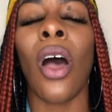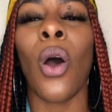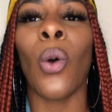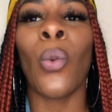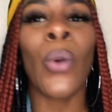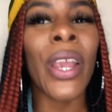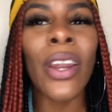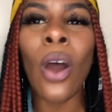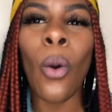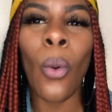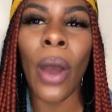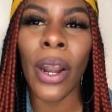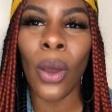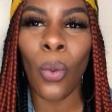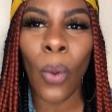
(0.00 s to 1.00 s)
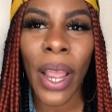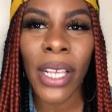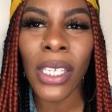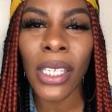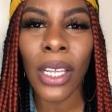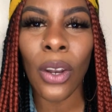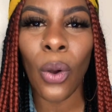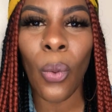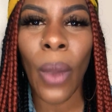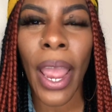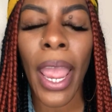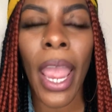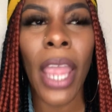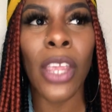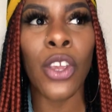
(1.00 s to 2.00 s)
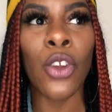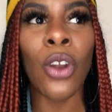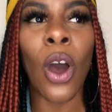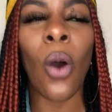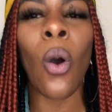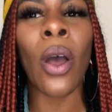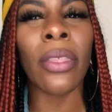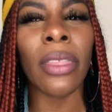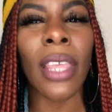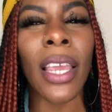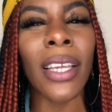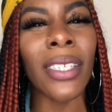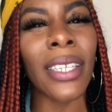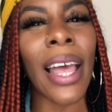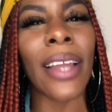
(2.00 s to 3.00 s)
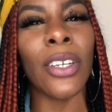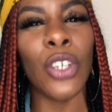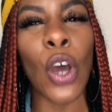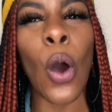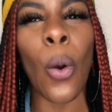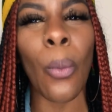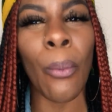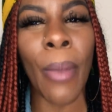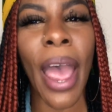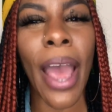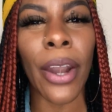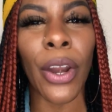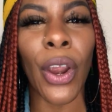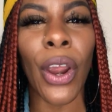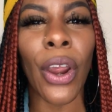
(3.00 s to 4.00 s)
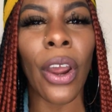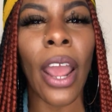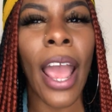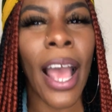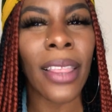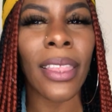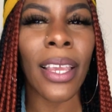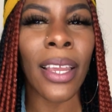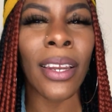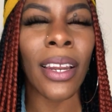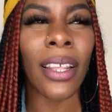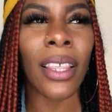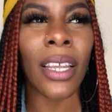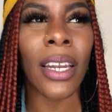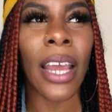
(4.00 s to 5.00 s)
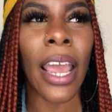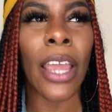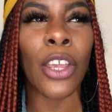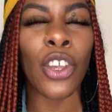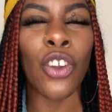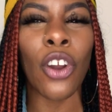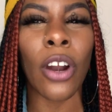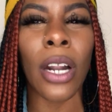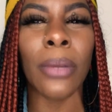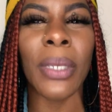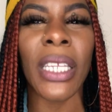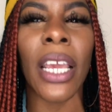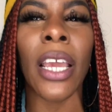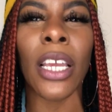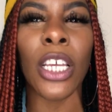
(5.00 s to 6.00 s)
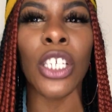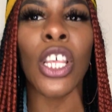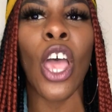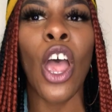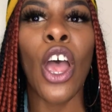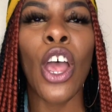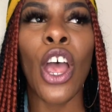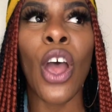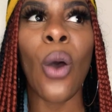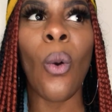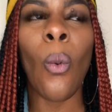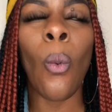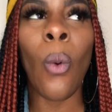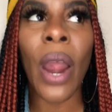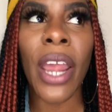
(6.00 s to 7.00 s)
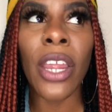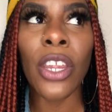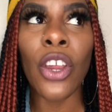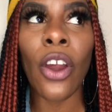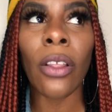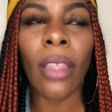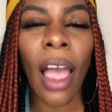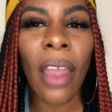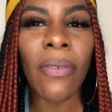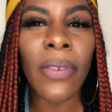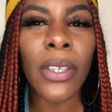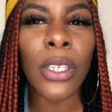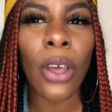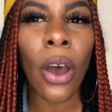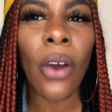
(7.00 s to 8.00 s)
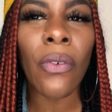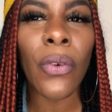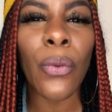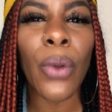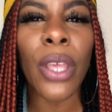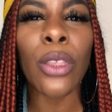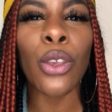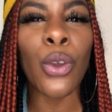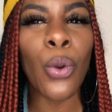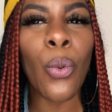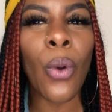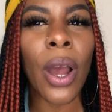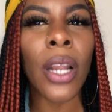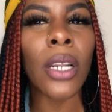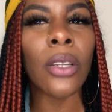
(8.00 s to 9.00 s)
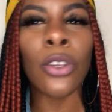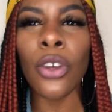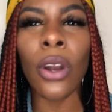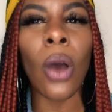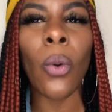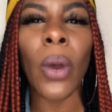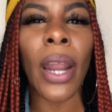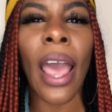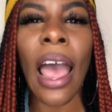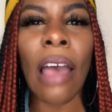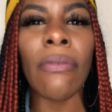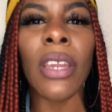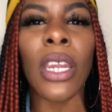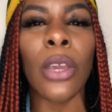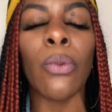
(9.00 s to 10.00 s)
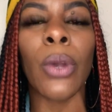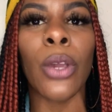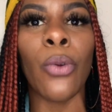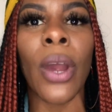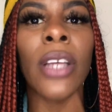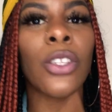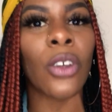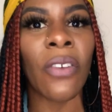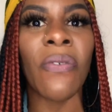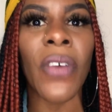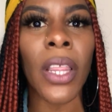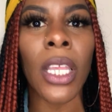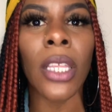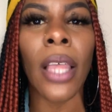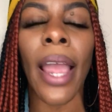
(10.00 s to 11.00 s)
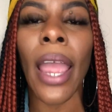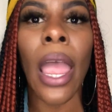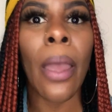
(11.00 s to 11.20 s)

we don't want to waste it away, you know, on things that don't matter at the end of the day. You know what I'm saying? Because when your life is over with, you want you don't want to have any regrets or feeling like,